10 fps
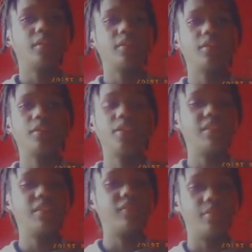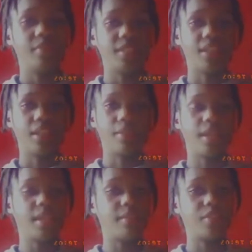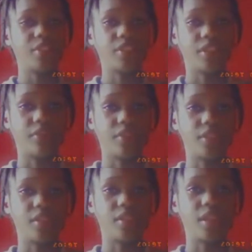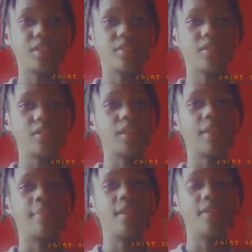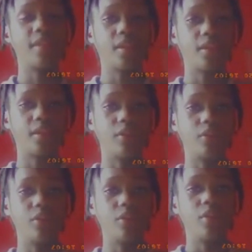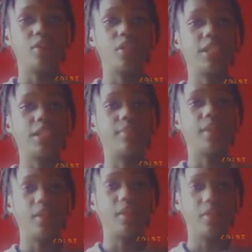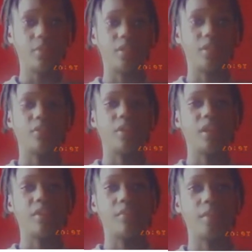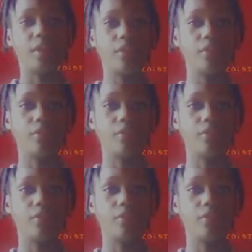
Good evening, Ms. Donna. My name is Ashana Francis. I just want to say a big thank you to you and the Pollyanna Project for giving me a Chromebook.